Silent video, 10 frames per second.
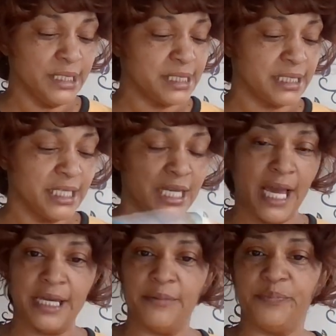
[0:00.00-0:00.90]
Listen, the
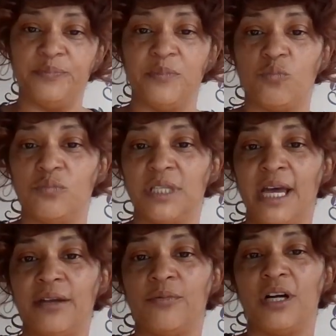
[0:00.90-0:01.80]
nine of
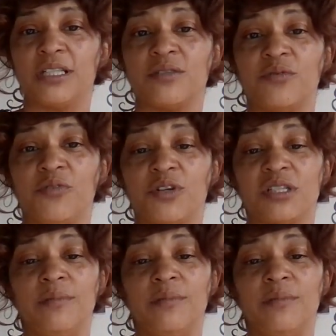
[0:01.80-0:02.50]
nine of wands in reverse.